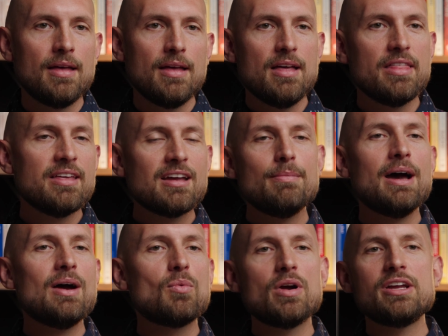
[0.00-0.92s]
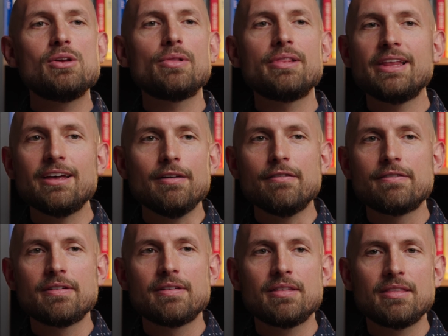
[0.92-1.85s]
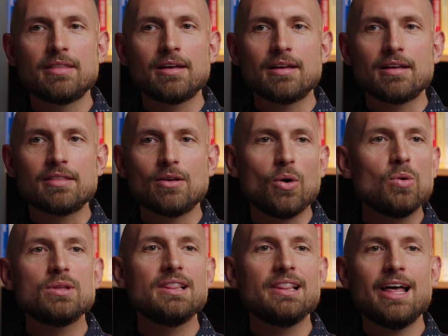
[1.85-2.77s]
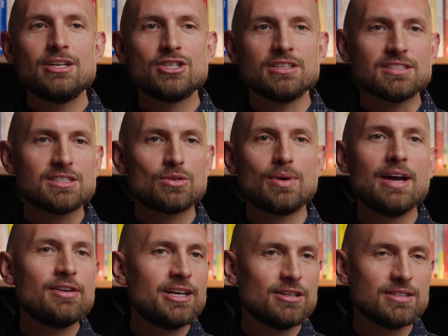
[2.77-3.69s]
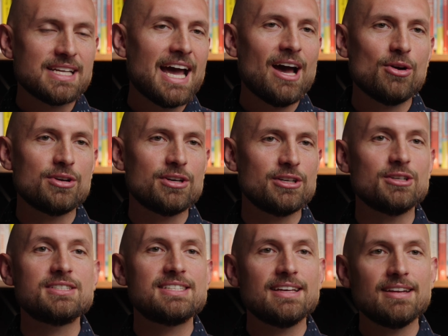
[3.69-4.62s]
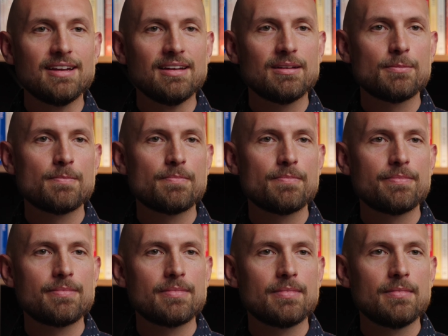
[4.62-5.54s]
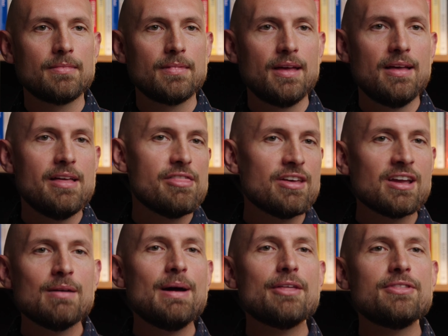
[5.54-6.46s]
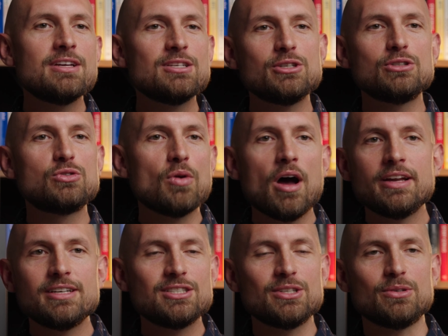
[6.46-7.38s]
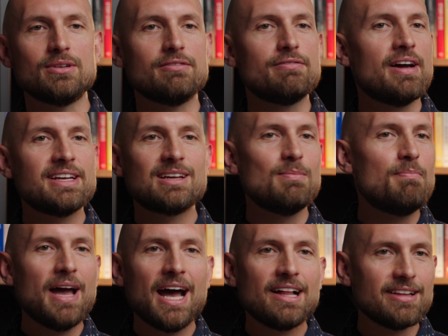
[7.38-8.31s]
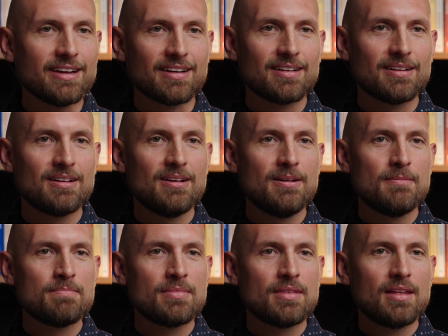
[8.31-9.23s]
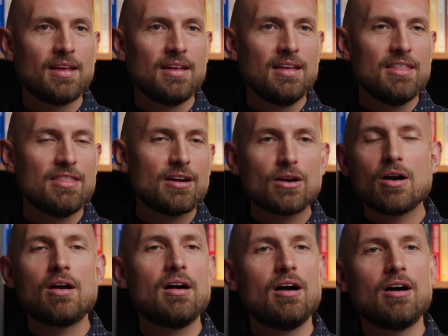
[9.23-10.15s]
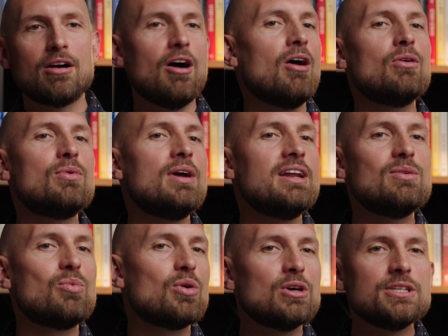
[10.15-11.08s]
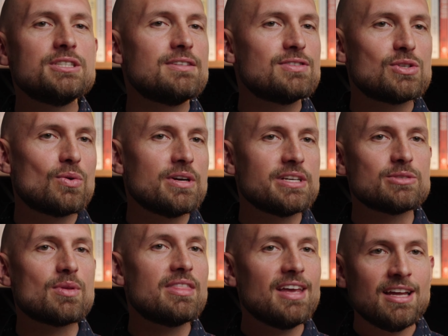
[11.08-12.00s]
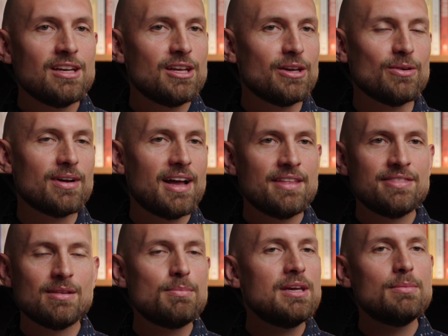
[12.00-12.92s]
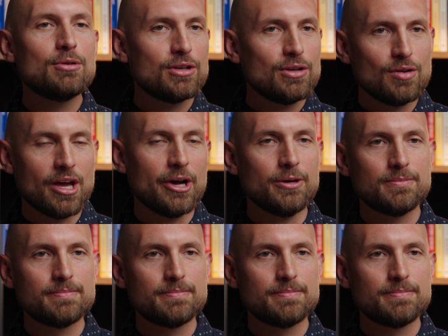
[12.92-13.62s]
Think about where you live, the old legends surrounding your town or your city. Think about things you're drawn to and find compelling. There are already worlds of stories within you and the people you know.